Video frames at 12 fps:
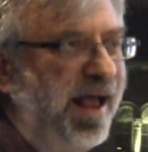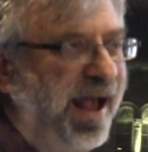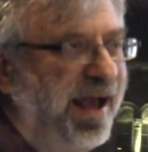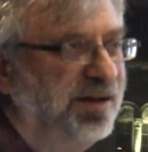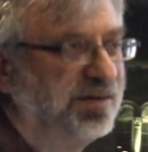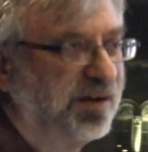
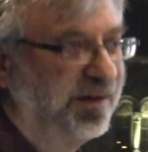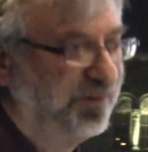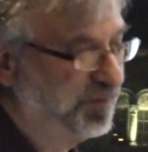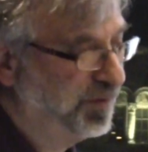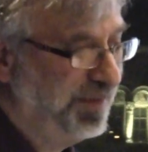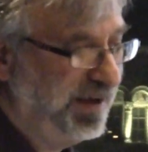And
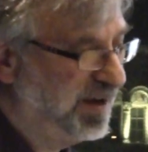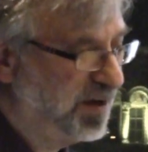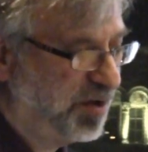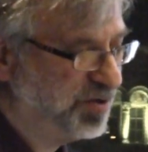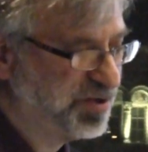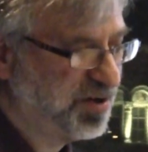for me, it
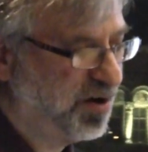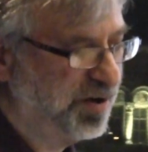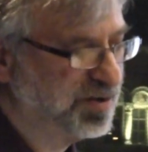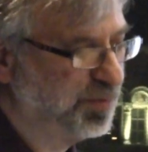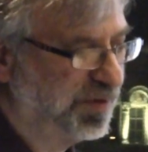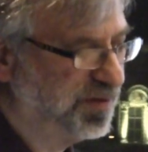all
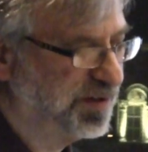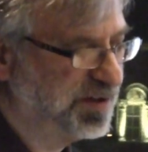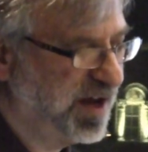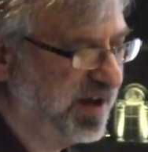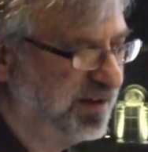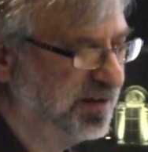starts with the
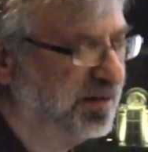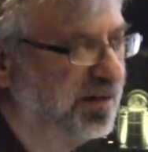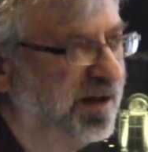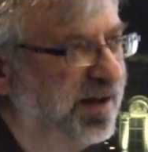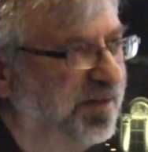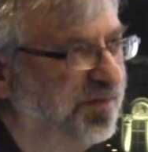
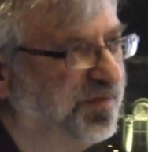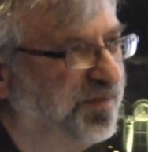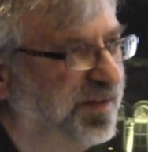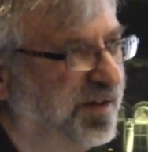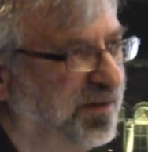title of